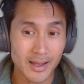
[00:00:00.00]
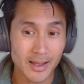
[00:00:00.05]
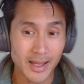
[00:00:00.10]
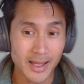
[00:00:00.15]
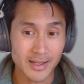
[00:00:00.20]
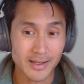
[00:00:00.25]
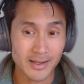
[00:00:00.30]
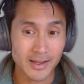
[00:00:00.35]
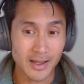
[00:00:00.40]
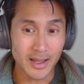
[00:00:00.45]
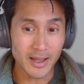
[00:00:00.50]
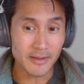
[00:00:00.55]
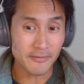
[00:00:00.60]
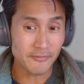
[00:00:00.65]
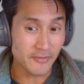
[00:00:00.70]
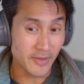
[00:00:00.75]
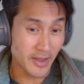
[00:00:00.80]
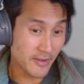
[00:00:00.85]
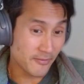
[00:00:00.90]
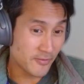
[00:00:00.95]
And
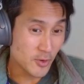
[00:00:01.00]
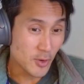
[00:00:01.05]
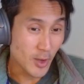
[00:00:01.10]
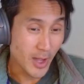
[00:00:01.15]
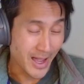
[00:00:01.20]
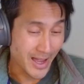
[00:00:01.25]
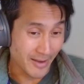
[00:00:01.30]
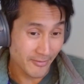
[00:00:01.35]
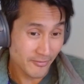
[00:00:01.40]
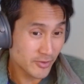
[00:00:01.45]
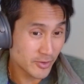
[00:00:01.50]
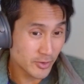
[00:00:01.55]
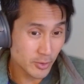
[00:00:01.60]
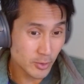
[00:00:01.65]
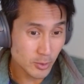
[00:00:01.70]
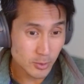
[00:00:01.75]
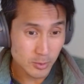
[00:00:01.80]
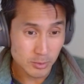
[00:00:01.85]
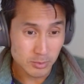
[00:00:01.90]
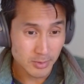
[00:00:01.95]
if you have
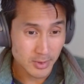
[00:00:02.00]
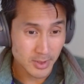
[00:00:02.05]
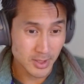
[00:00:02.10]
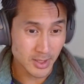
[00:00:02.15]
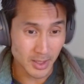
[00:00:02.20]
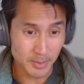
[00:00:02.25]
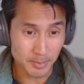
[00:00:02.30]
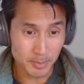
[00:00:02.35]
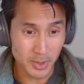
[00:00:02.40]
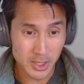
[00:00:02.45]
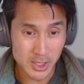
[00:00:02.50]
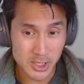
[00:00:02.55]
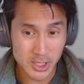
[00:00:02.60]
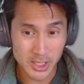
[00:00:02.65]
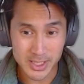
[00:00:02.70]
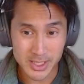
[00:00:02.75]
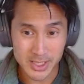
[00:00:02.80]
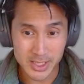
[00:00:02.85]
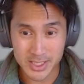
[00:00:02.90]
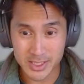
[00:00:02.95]
to cut
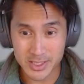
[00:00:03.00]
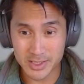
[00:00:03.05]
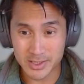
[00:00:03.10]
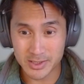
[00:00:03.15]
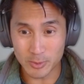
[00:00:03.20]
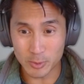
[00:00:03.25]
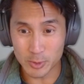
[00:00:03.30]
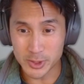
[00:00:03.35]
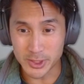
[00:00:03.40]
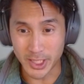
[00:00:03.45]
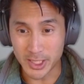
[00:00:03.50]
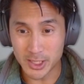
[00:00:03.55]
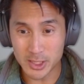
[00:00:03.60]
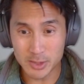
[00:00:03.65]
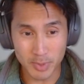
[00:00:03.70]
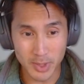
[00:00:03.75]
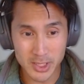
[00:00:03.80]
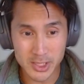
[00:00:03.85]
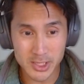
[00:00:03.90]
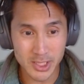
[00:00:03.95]
budgets or change
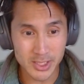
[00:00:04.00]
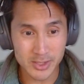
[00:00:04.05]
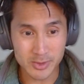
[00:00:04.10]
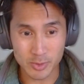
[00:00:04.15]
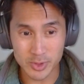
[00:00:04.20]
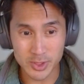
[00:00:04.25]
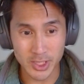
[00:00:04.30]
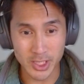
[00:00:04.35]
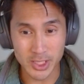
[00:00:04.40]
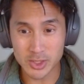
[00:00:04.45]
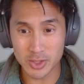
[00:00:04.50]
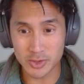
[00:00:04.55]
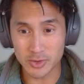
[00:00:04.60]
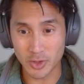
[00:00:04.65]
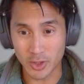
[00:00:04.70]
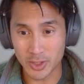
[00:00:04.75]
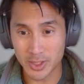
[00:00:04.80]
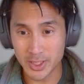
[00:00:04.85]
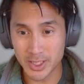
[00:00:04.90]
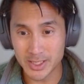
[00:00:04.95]
budgets or change your
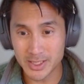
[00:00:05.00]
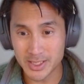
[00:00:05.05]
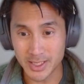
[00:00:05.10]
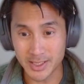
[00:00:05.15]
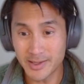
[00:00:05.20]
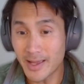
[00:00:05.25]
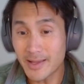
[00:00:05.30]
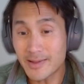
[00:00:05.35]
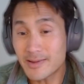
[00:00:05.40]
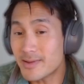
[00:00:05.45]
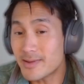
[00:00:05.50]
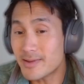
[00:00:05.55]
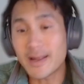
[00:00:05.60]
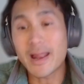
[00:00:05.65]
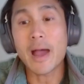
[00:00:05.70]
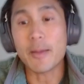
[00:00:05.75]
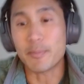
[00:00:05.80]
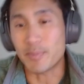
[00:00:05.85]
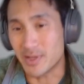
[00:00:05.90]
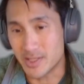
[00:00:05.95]
targets, and that
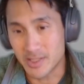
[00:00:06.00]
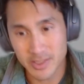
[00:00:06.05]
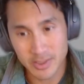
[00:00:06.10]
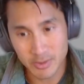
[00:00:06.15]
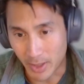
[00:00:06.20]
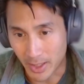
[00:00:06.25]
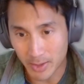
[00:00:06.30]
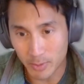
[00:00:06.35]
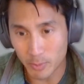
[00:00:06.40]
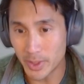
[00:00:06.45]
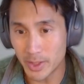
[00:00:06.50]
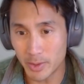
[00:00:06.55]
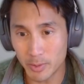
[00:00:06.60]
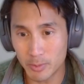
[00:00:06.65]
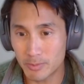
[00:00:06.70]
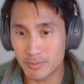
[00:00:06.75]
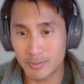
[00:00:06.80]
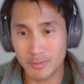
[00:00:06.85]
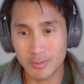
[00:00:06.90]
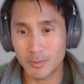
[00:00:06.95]
happens, right?
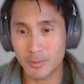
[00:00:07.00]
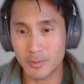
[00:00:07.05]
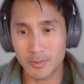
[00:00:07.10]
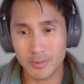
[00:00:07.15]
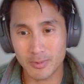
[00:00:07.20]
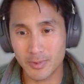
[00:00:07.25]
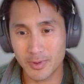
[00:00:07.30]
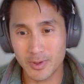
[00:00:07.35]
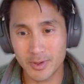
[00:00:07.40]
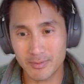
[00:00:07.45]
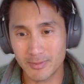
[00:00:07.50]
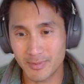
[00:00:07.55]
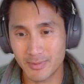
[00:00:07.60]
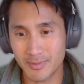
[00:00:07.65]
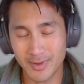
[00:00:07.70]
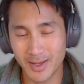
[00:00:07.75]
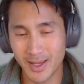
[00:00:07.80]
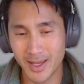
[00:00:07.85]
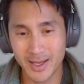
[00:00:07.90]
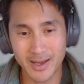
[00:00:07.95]

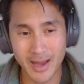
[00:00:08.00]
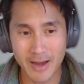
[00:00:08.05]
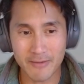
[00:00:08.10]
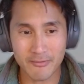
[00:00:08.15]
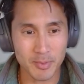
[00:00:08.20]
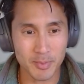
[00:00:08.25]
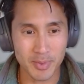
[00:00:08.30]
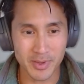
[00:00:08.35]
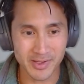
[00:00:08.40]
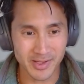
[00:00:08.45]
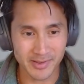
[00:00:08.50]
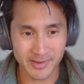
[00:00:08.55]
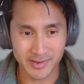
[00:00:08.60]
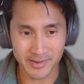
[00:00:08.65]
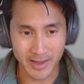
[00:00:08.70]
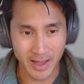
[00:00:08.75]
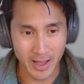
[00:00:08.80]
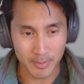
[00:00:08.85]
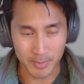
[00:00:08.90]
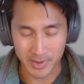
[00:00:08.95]
Every business
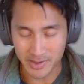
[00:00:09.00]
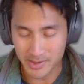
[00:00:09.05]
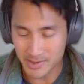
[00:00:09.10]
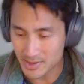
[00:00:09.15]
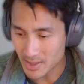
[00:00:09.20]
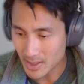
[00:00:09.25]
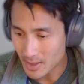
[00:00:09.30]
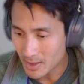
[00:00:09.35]
this happens.